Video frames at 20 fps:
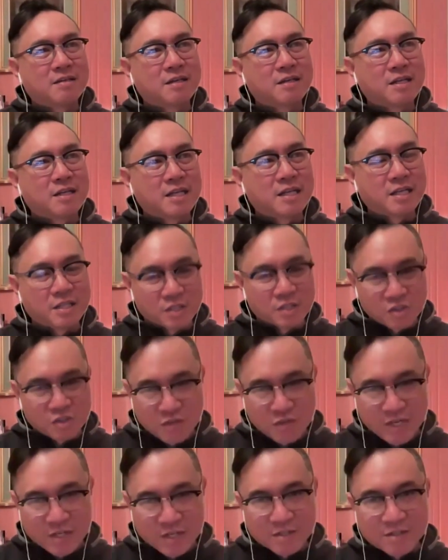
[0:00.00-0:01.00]
an
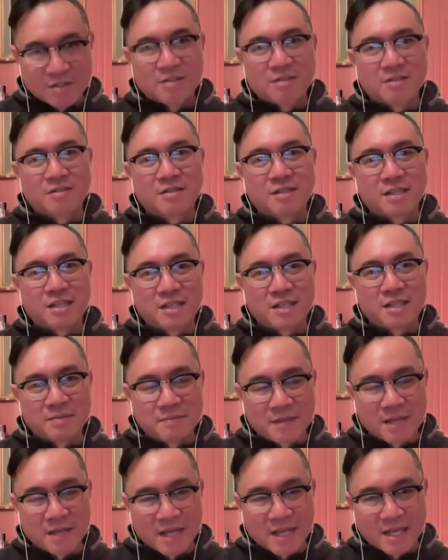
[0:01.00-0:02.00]
illustrator
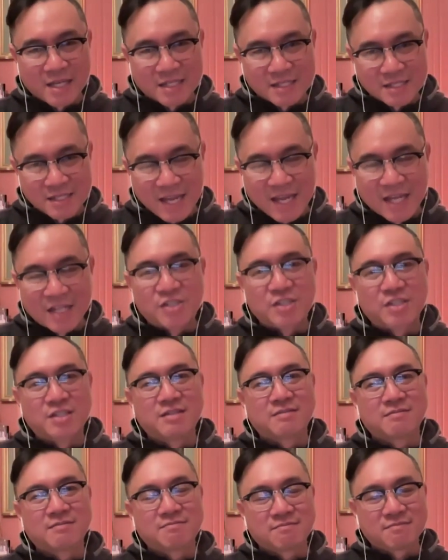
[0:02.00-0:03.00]
and his
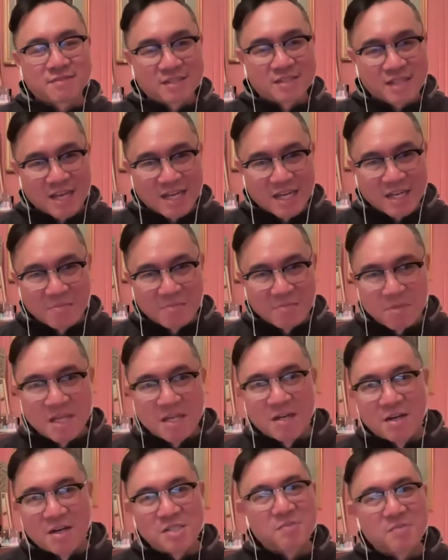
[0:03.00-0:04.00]
agent, this guy named
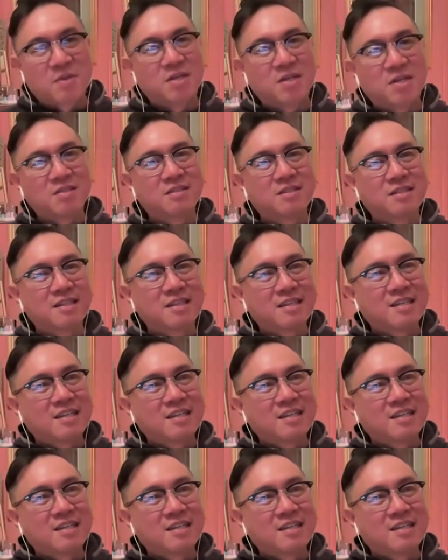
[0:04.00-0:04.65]
Pete Oswald